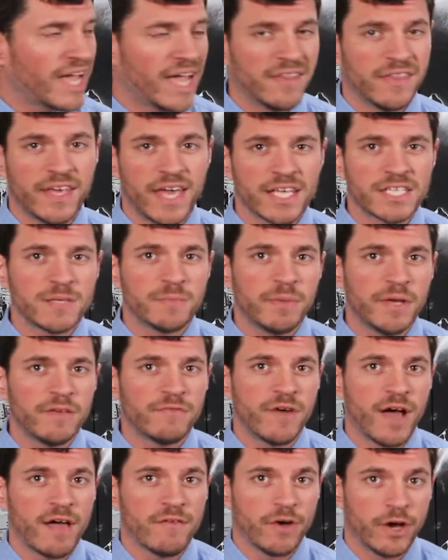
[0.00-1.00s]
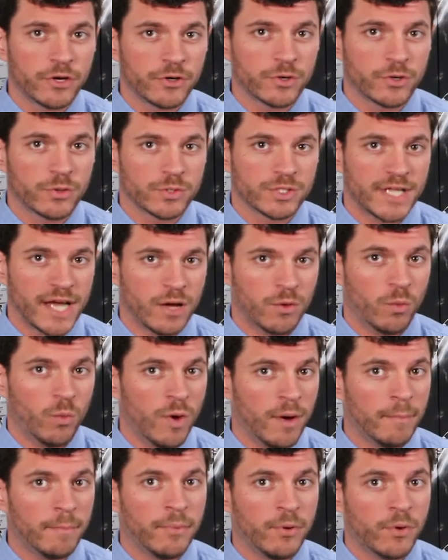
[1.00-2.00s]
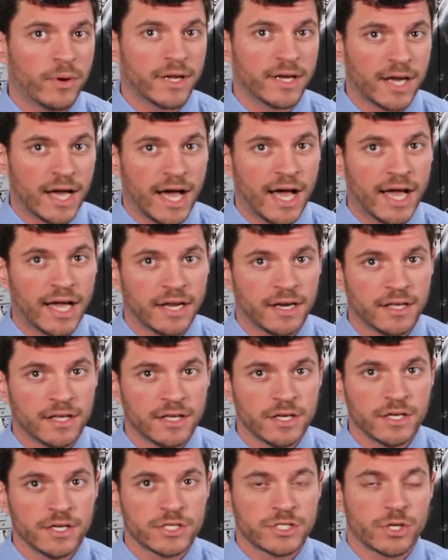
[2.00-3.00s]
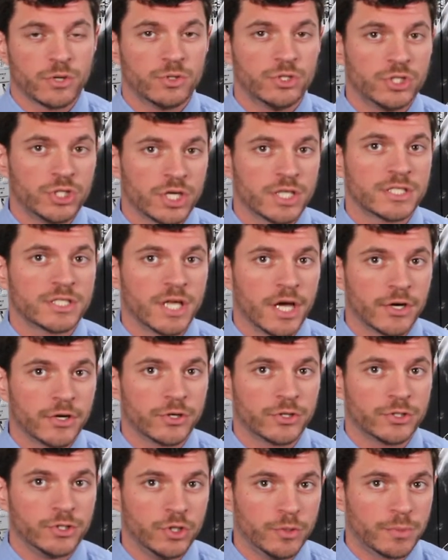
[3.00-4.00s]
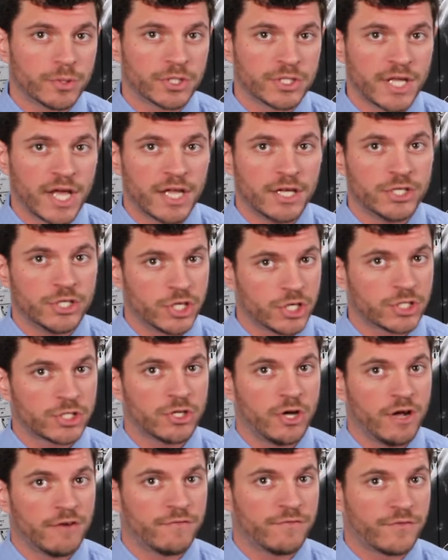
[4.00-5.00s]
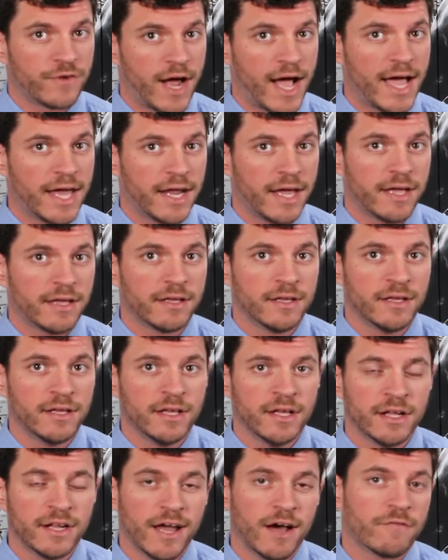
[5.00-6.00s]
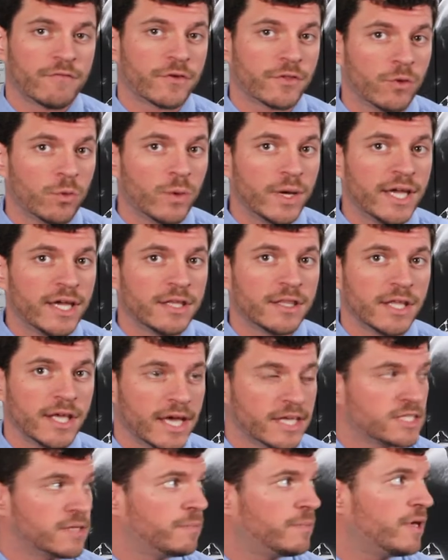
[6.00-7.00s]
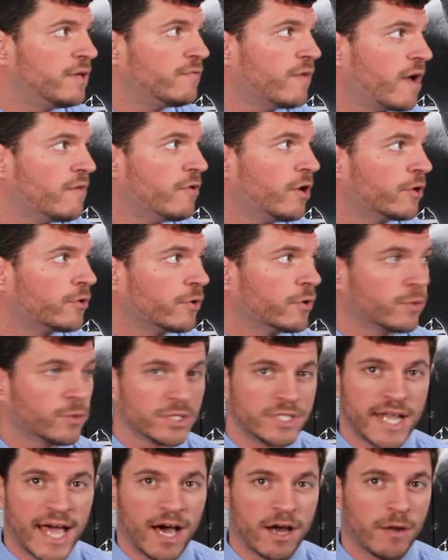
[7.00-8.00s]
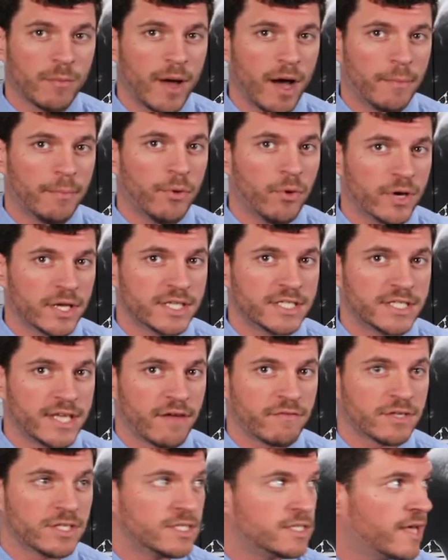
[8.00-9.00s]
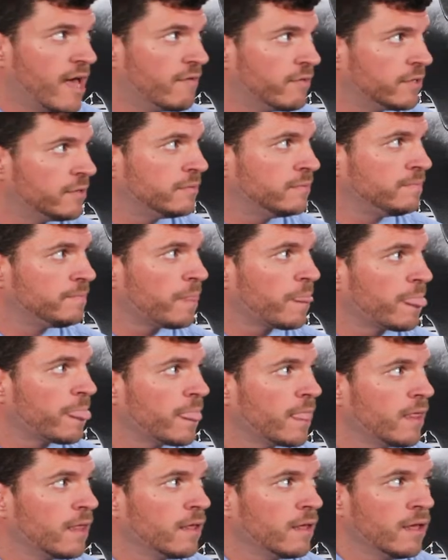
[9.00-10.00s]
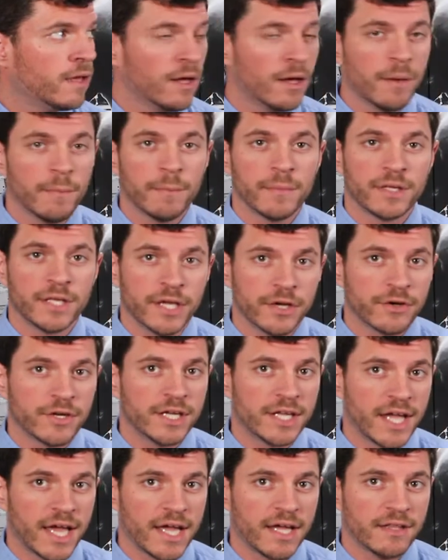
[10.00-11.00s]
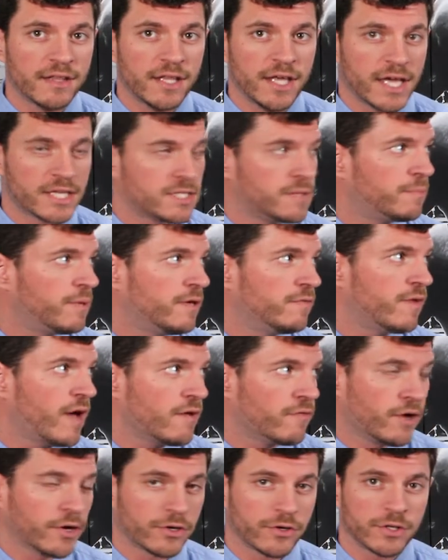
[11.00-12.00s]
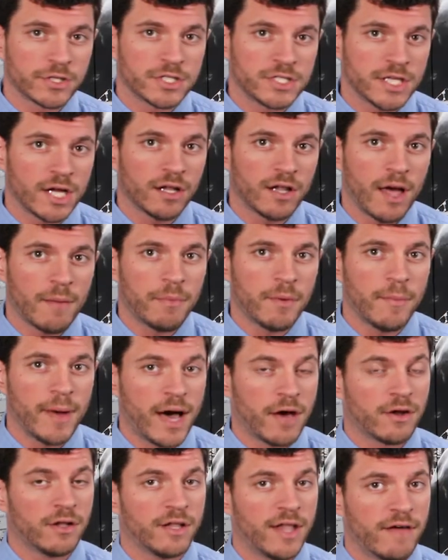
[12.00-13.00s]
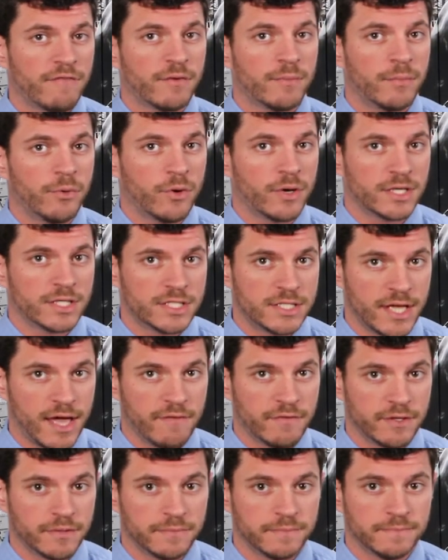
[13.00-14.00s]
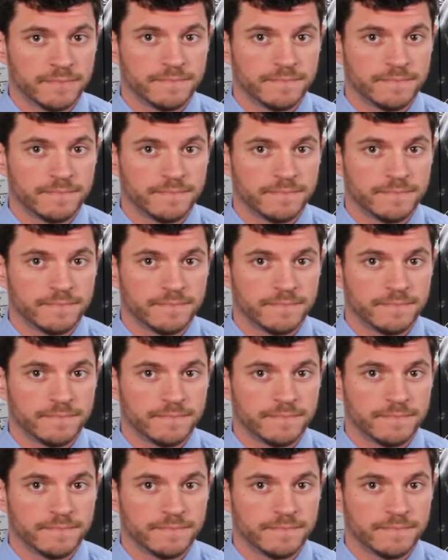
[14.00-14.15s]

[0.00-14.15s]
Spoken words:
and the S&P 500 was down 1.9%, so just under 2% just on Friday. Now for the week, the S&P 500 was down about 0.77. Year to date, the S&P 500 still up about 11.7.